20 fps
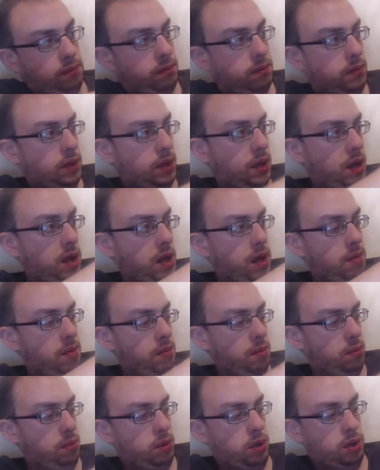Um,
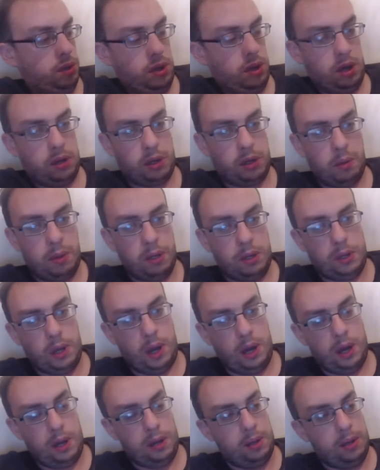so I'll show you some of the
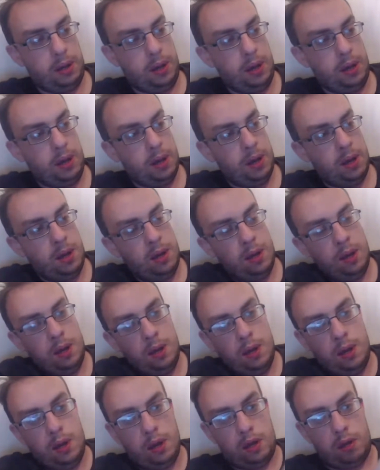signs here.
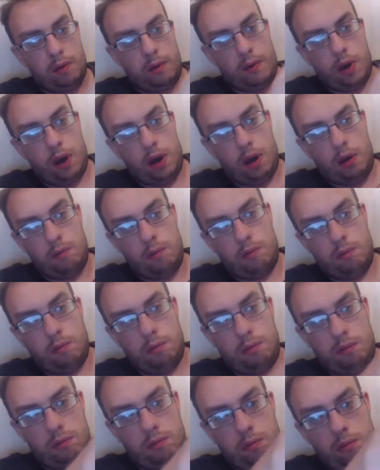So we've got
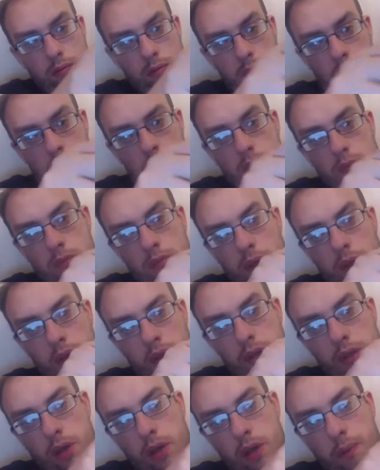this
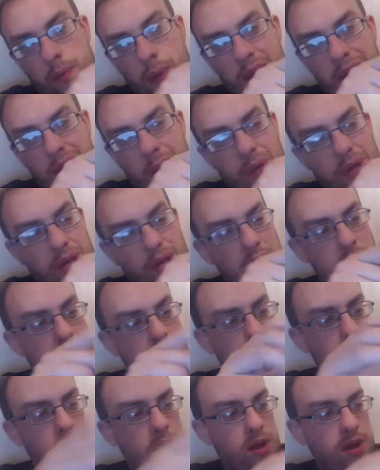on the back, but that doesn't
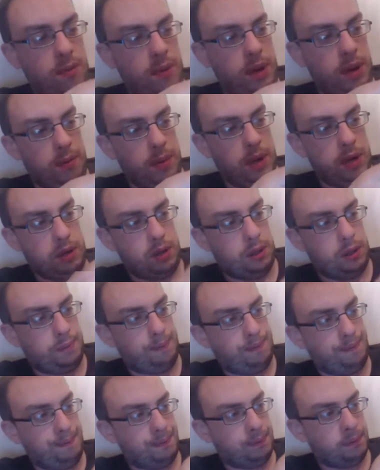really mean much.
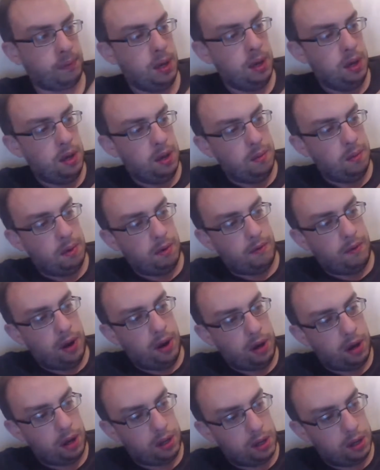If we
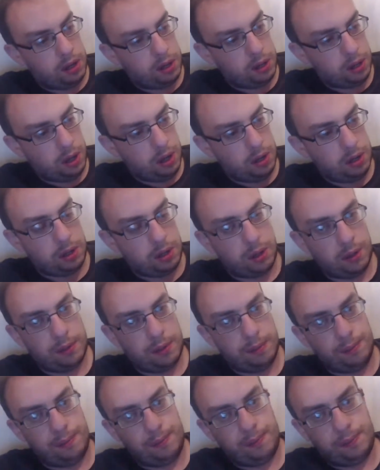look at the studs,
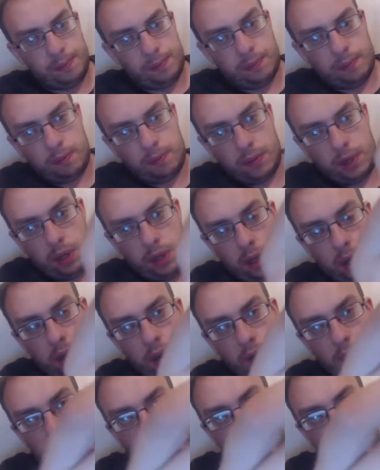I don't know if the